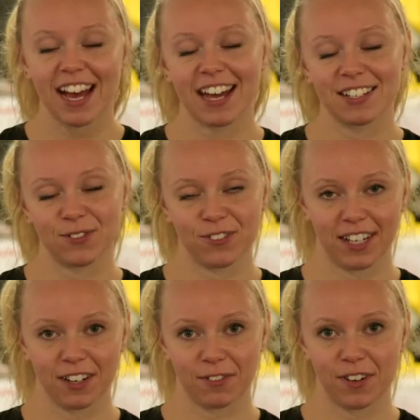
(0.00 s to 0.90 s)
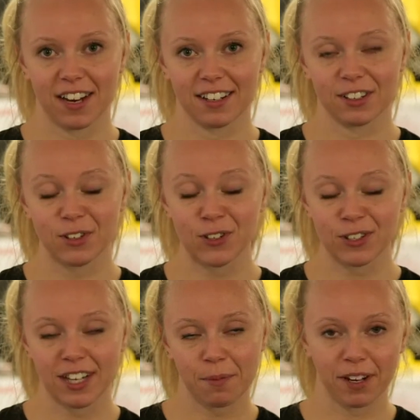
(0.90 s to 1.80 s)
and it's really good fun.
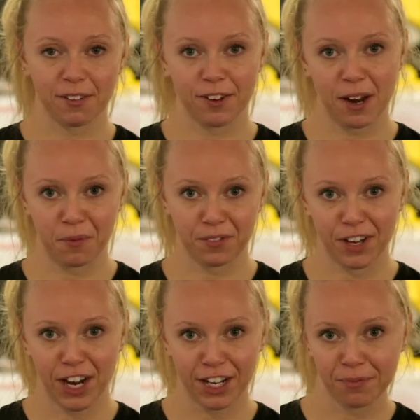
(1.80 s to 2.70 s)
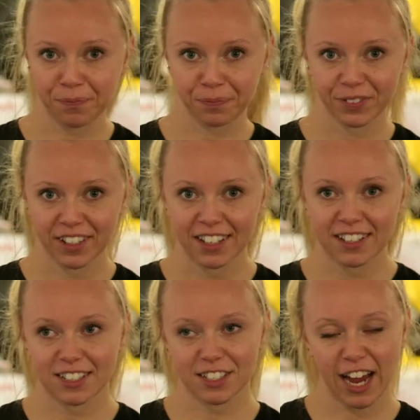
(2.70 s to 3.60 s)
Also, bring a friend with you.
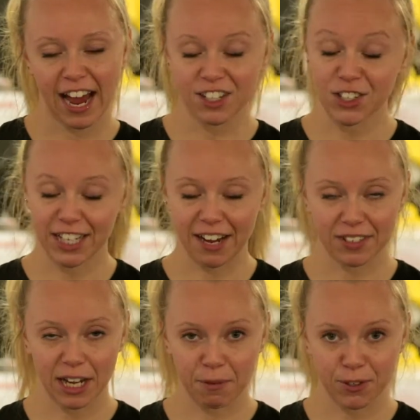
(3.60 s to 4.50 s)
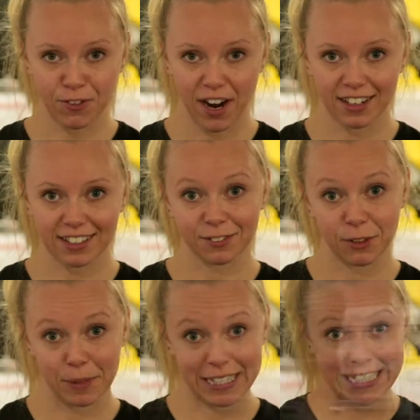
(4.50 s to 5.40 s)
So you don't just have to come on your own. If you're a bit